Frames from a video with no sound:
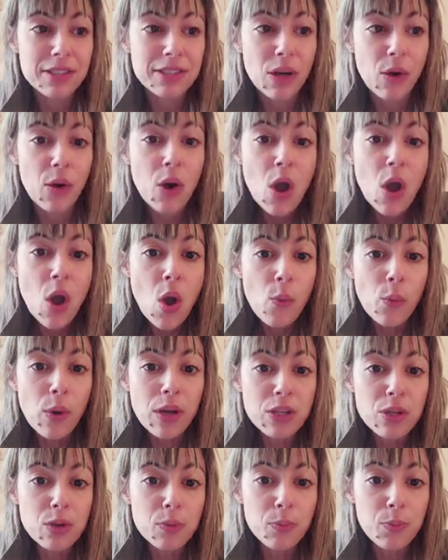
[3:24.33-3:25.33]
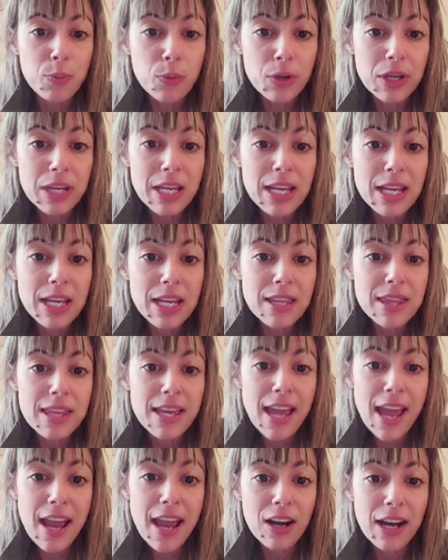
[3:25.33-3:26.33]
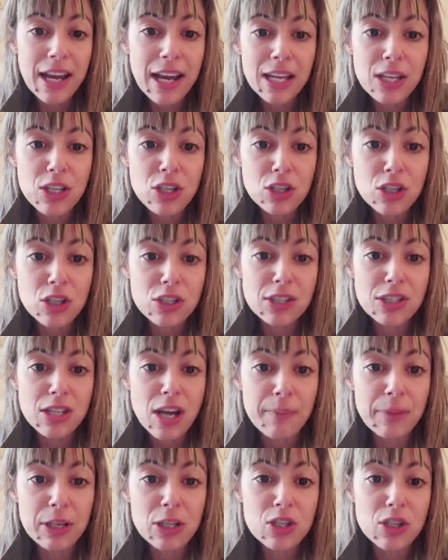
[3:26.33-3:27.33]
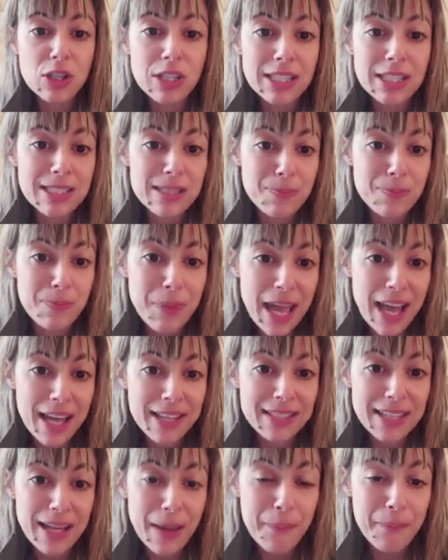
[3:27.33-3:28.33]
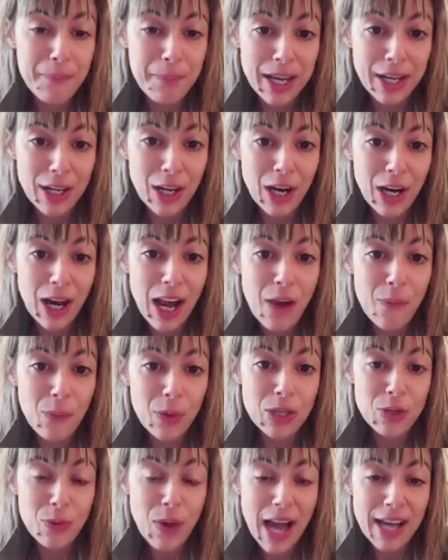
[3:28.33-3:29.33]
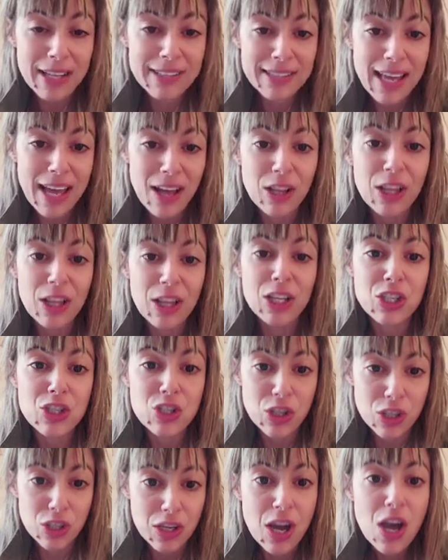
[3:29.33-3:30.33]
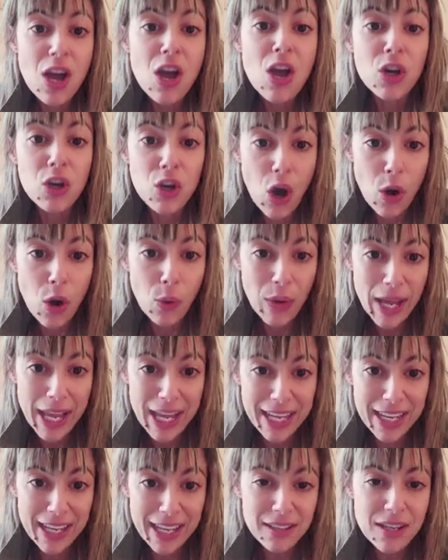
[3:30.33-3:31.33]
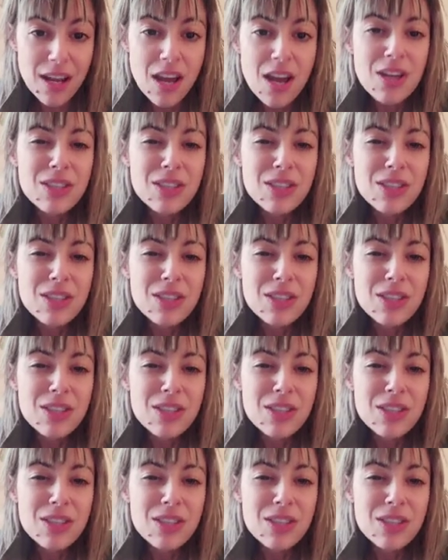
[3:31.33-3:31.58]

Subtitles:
So when you breathe the air in, your stomach should expand to get bigger, and when you exhale, it should go in.